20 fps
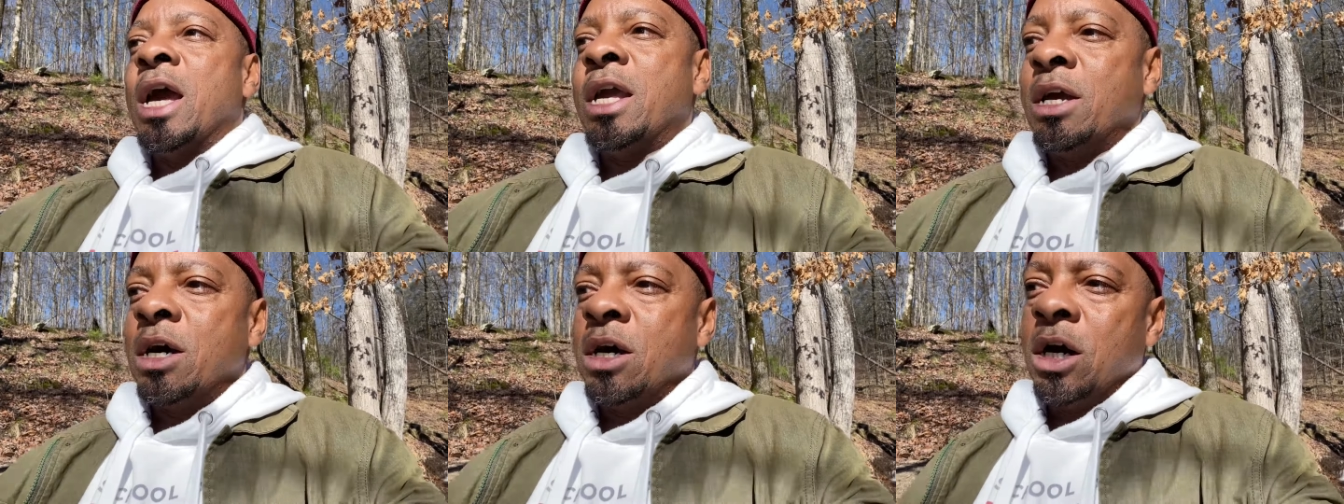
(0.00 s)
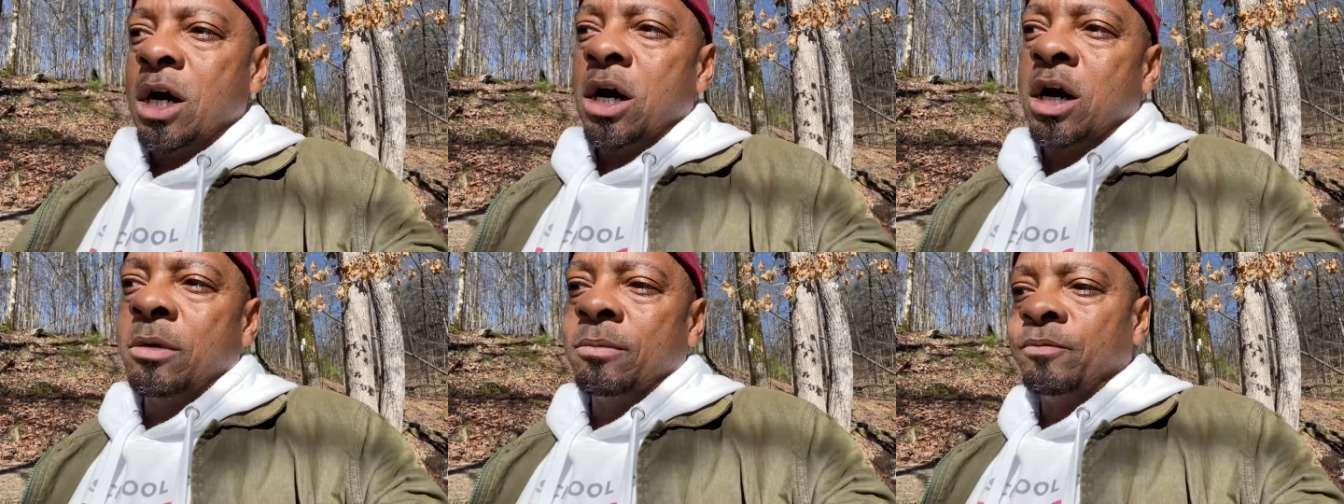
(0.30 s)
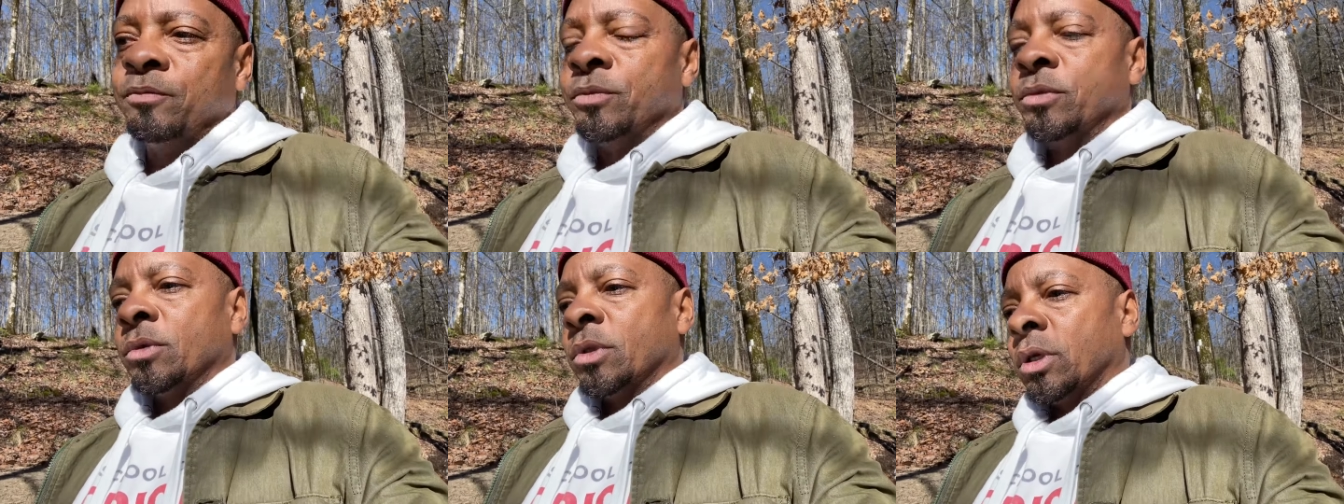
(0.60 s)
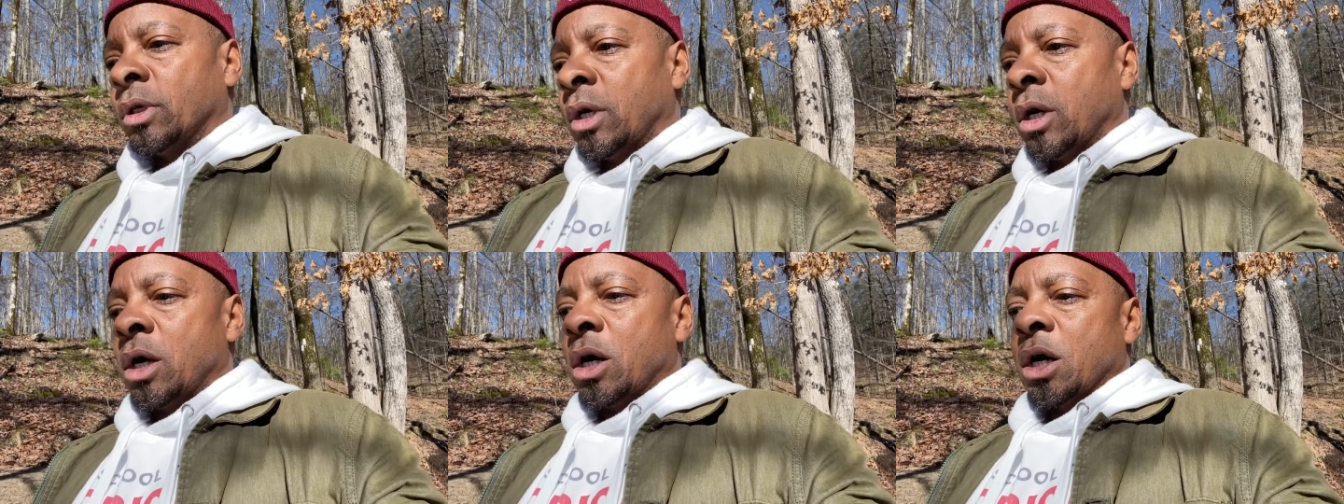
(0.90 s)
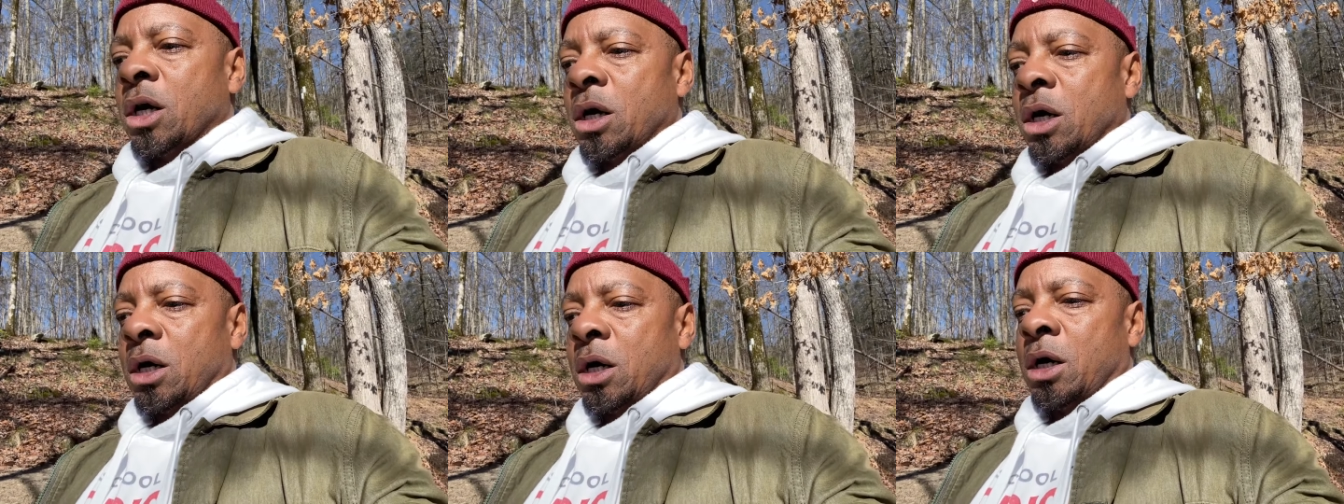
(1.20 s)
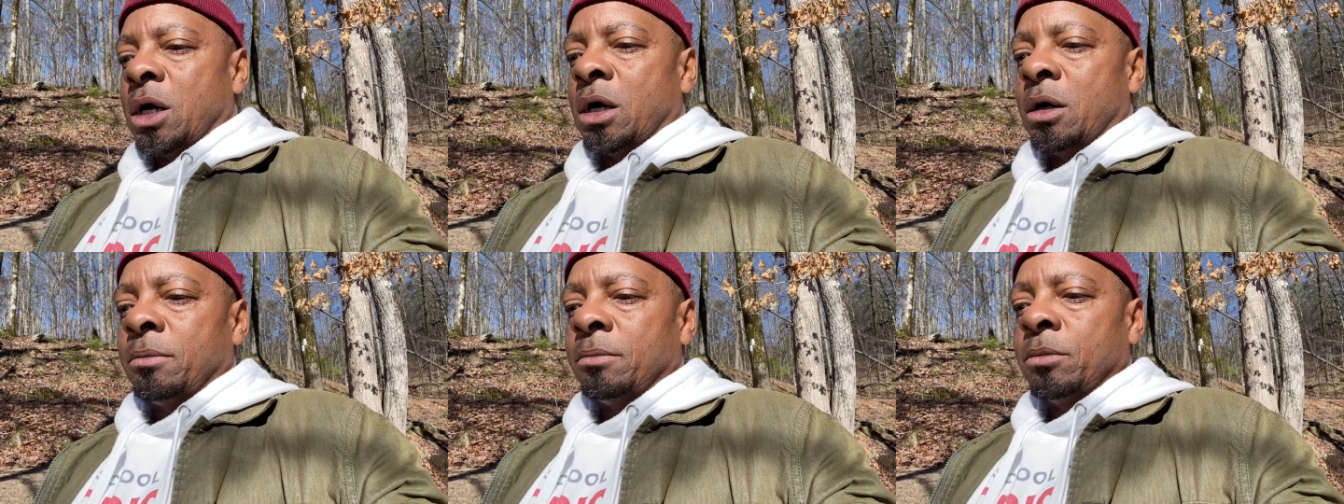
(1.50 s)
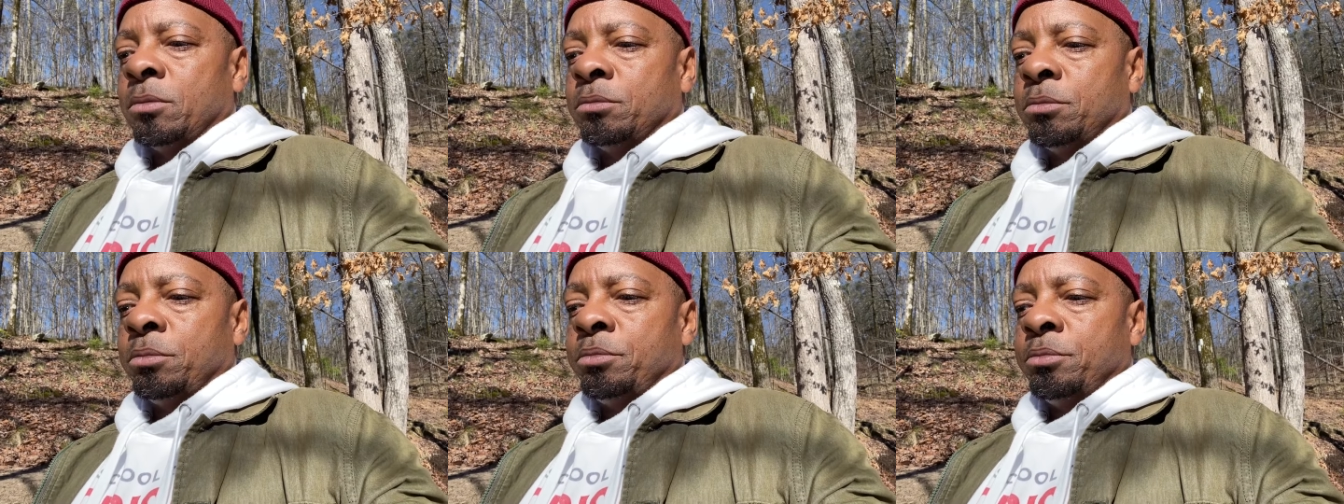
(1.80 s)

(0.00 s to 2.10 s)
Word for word: to um, uh, um,